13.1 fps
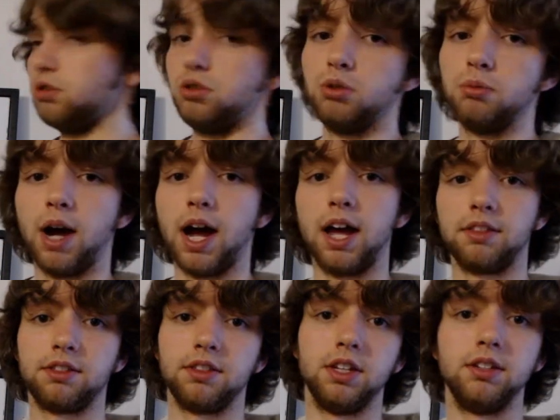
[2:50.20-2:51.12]
do
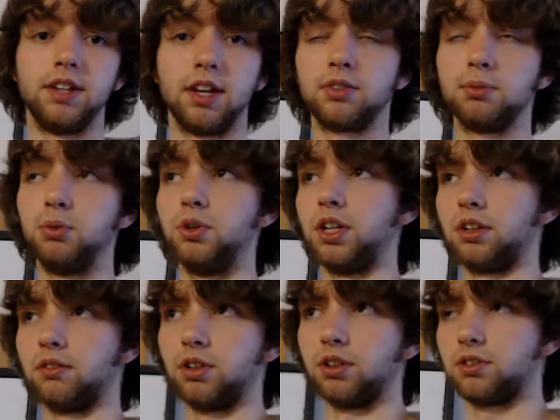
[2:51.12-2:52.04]
math in decimal when
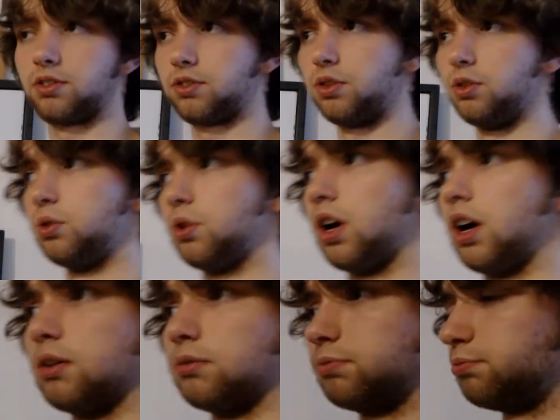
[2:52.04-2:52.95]
it converts to
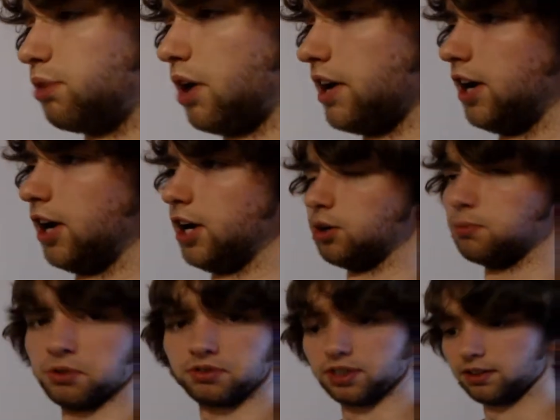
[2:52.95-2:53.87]
uh, binary
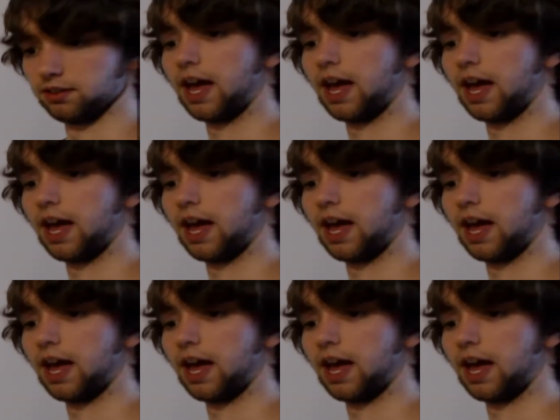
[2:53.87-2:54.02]
almost